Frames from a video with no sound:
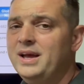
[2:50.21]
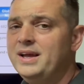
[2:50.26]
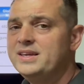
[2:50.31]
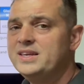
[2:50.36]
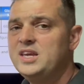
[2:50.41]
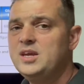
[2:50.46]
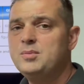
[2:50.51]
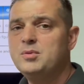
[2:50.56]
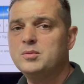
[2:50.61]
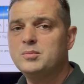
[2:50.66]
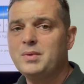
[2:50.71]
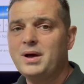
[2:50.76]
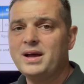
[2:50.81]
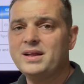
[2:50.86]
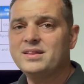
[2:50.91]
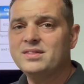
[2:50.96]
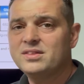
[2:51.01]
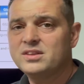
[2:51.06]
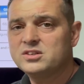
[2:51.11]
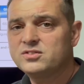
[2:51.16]
Keep in
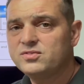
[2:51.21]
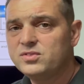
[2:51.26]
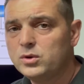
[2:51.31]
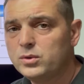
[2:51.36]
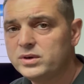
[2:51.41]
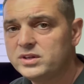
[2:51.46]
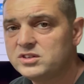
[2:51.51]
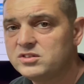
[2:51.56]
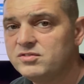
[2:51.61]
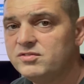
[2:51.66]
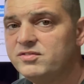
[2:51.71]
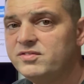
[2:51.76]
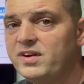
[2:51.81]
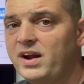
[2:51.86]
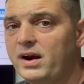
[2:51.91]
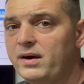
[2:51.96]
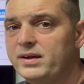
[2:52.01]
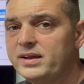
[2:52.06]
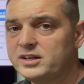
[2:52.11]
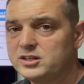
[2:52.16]
mind this fluid is
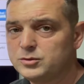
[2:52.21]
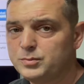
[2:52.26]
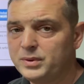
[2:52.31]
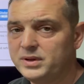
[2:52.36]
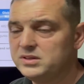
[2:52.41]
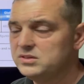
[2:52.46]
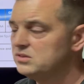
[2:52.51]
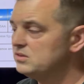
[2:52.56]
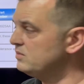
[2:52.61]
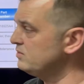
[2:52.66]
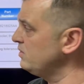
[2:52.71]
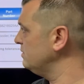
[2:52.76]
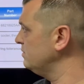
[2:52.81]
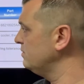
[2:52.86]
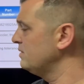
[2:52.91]
very expensive.